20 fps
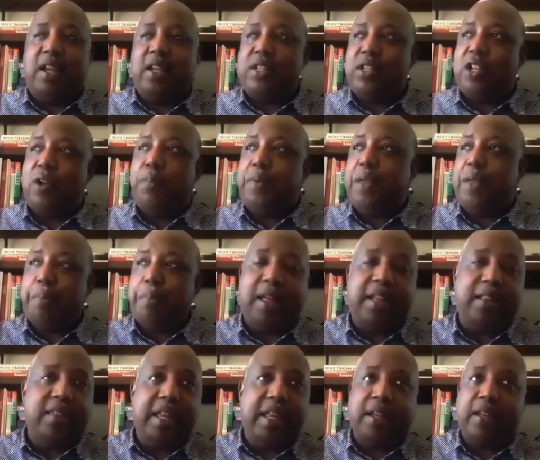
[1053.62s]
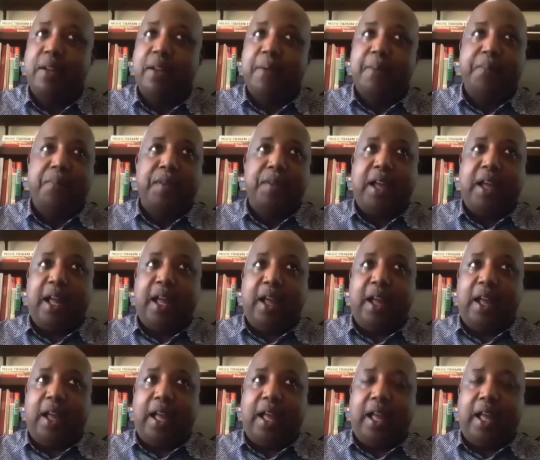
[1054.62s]
tell people, I think
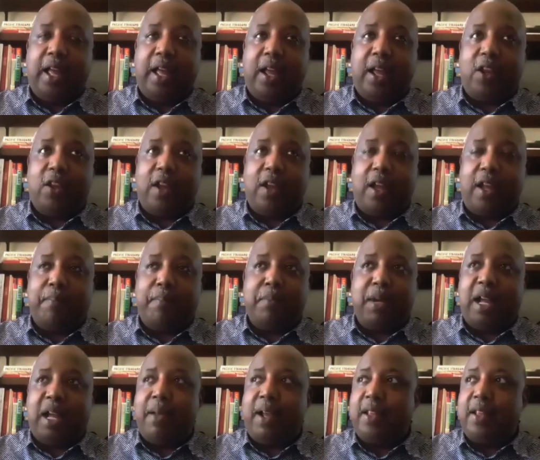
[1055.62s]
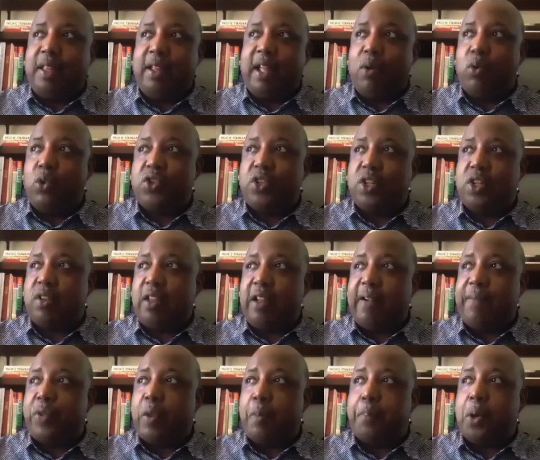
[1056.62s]
I was just
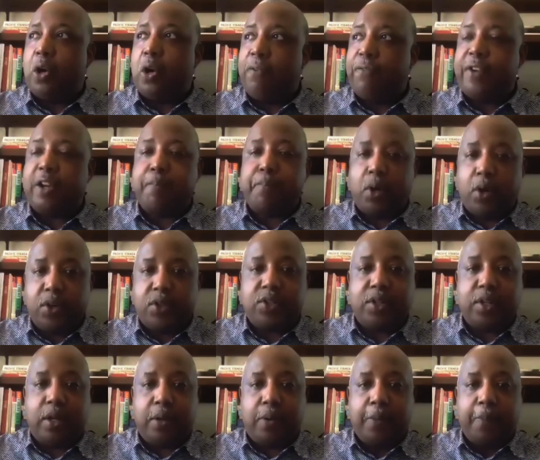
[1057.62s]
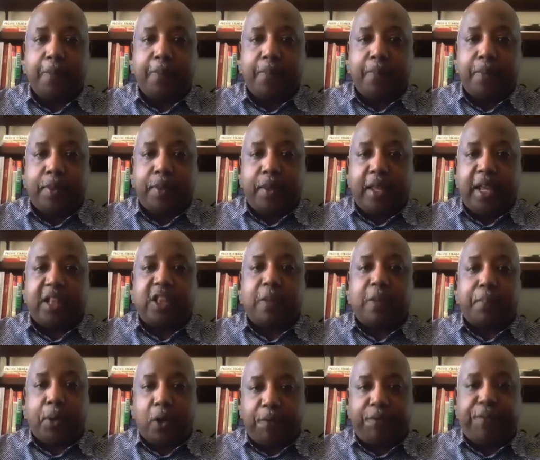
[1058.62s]
like the perfect person at the
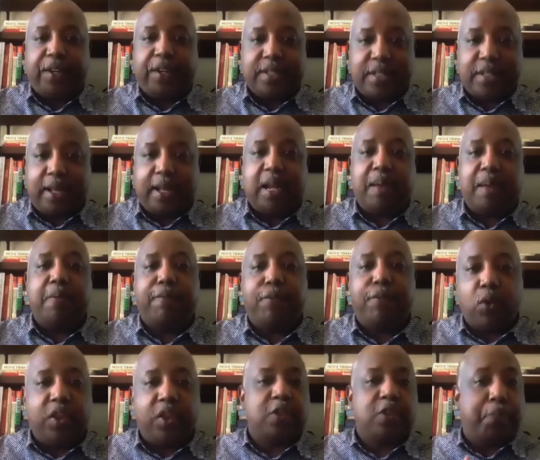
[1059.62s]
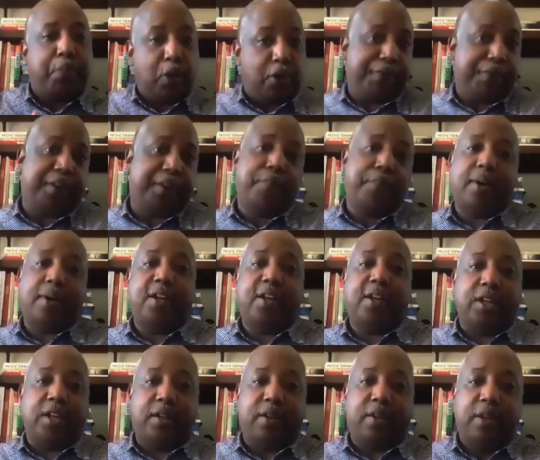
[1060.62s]
perfect time for this perfect
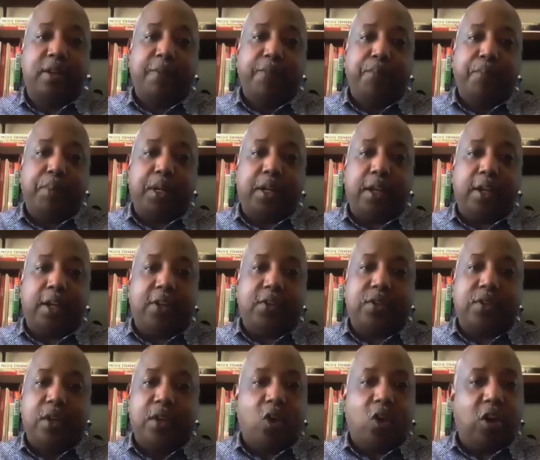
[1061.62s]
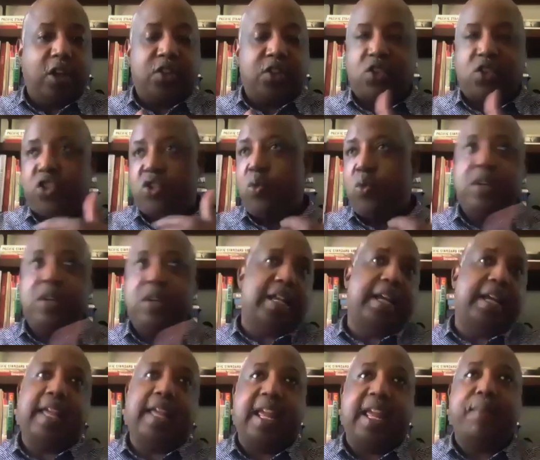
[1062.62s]
project. Because as soon as
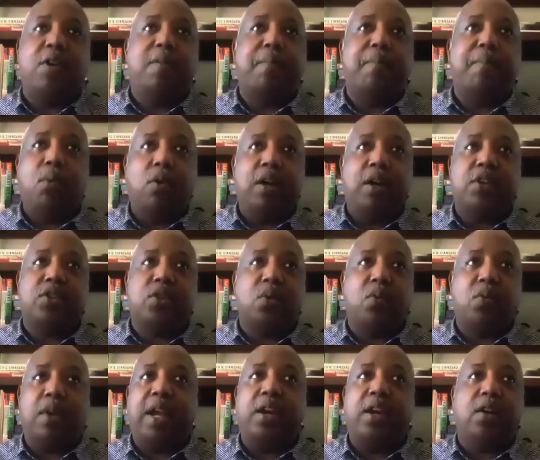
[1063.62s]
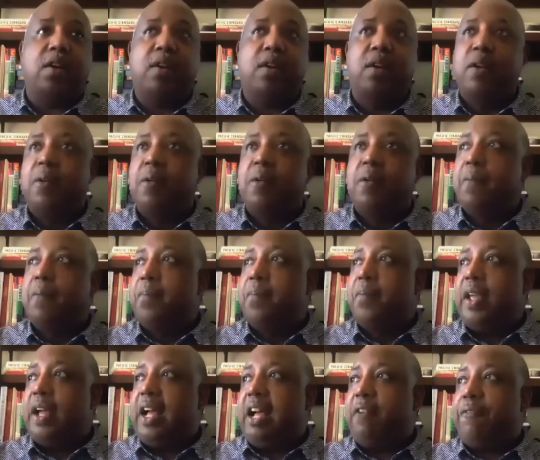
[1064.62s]
I came on board as a writer,
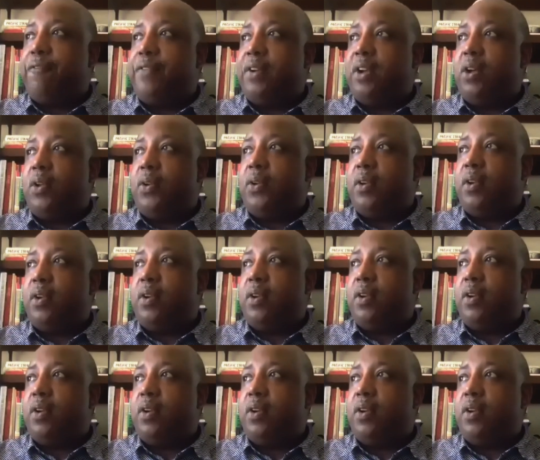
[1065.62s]
I felt